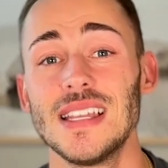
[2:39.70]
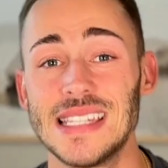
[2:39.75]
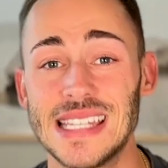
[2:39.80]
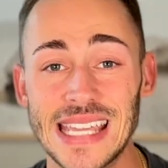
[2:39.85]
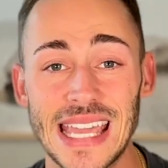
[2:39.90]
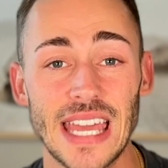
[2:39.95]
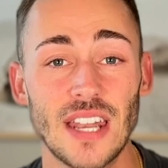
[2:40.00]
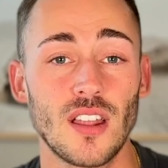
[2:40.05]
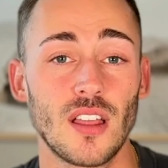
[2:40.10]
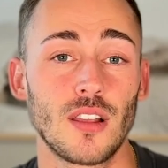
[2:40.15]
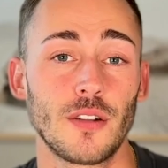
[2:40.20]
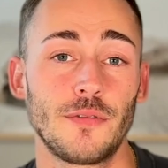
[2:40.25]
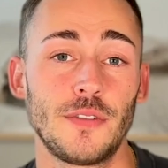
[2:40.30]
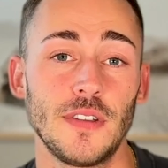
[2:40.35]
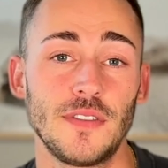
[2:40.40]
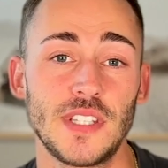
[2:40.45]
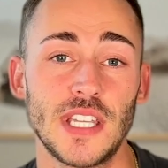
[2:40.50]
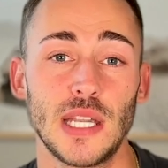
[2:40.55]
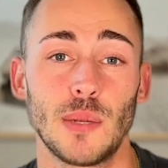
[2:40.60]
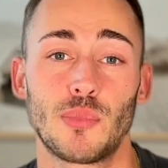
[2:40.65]
to get another
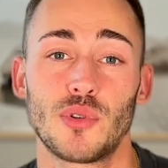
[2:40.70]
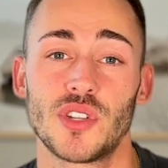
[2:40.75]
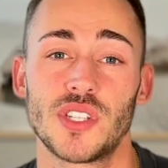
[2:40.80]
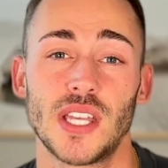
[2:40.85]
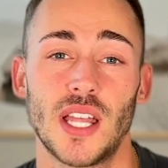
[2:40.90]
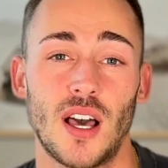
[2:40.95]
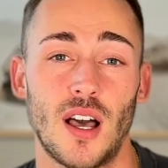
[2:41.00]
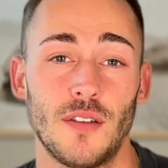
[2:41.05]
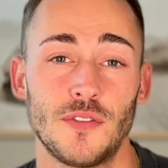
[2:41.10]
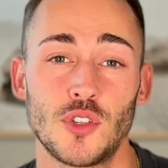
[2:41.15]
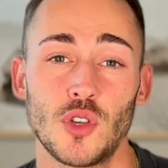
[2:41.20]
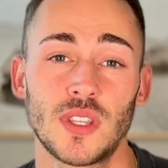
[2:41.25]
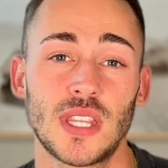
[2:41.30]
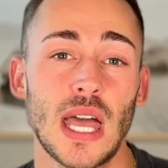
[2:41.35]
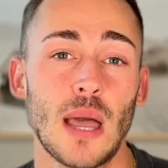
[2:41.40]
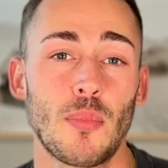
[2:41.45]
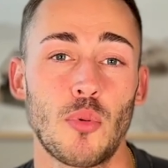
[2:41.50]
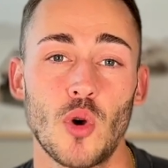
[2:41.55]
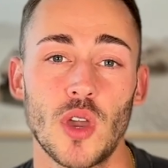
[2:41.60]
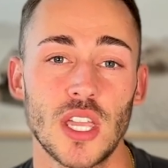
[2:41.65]
15% off. So at
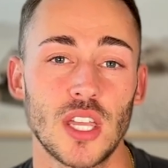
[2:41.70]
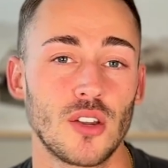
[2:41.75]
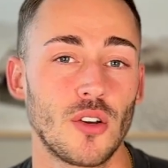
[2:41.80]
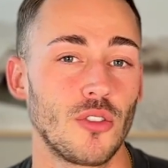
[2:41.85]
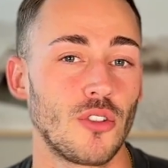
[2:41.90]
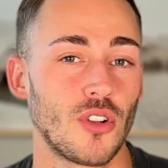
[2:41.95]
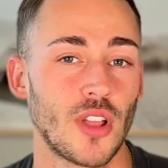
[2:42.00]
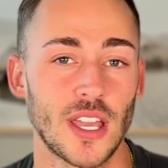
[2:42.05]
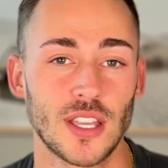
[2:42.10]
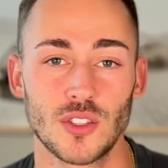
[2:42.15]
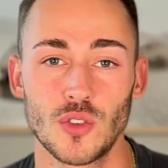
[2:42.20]
that point, you know, they're like